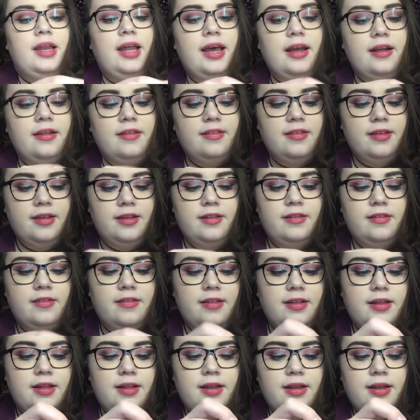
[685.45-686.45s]
Next
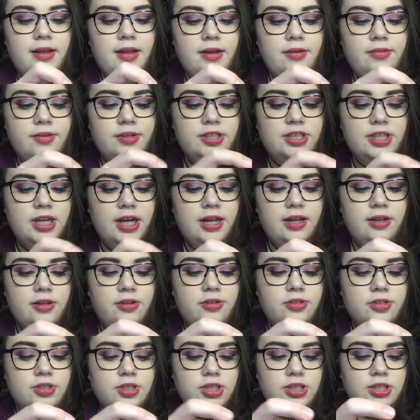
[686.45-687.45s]
is the liquid gel
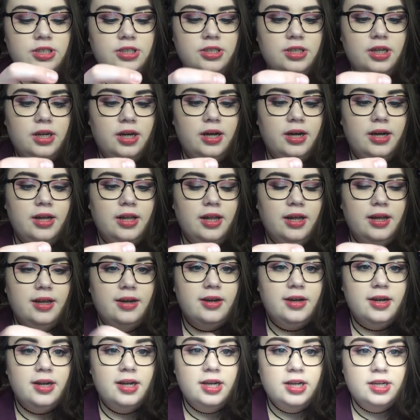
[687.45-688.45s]
cushion
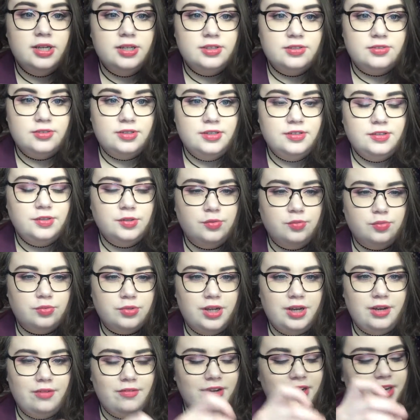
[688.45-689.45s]
eyeliner. So this is
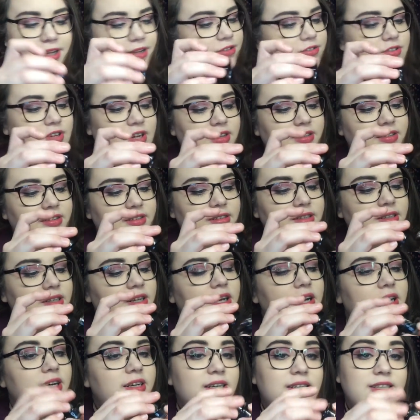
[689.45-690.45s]
really, really interesting.
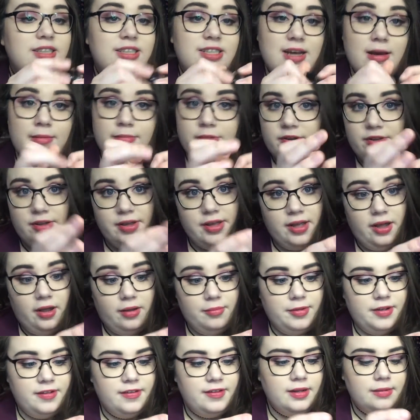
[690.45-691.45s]
I demoed it
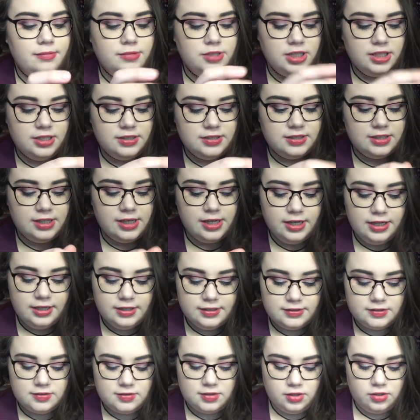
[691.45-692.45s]
on my Snapchat today,
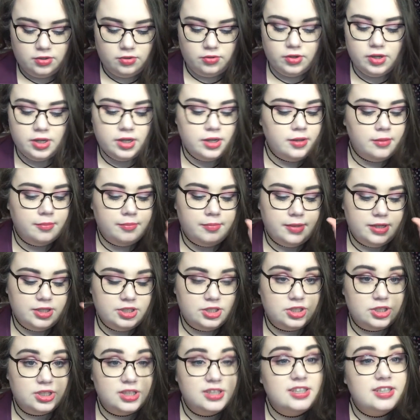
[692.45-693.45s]
so make
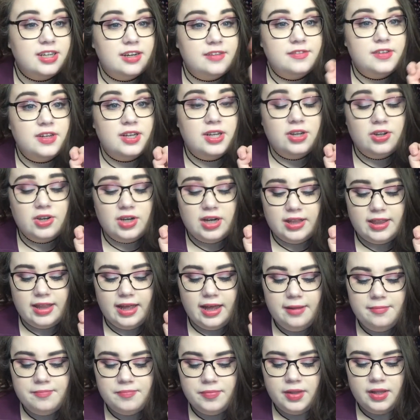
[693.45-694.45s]
sure to have a look at
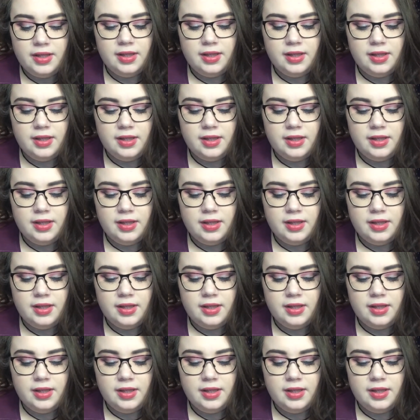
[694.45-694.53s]
that.